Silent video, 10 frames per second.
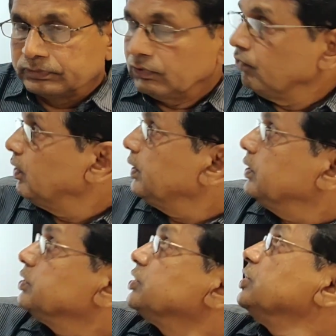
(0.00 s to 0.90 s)

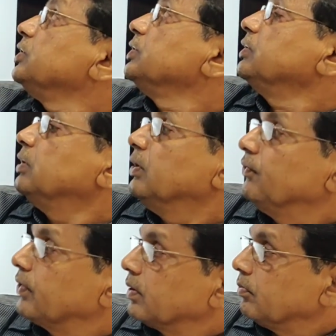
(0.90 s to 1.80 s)
One gene
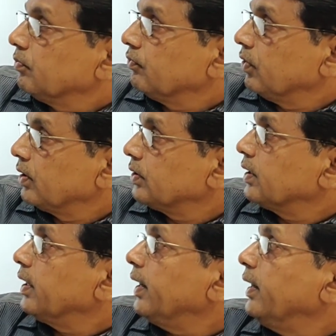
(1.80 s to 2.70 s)
from
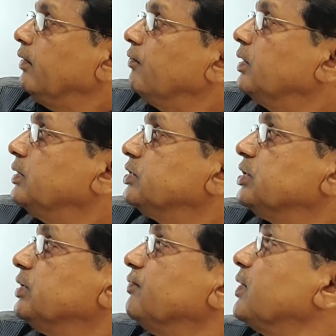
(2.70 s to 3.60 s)
father and one
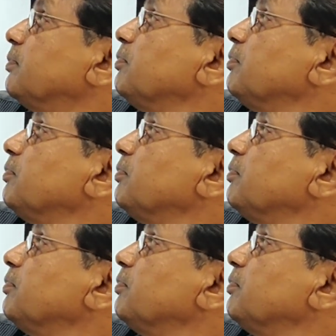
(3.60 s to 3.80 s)
gene from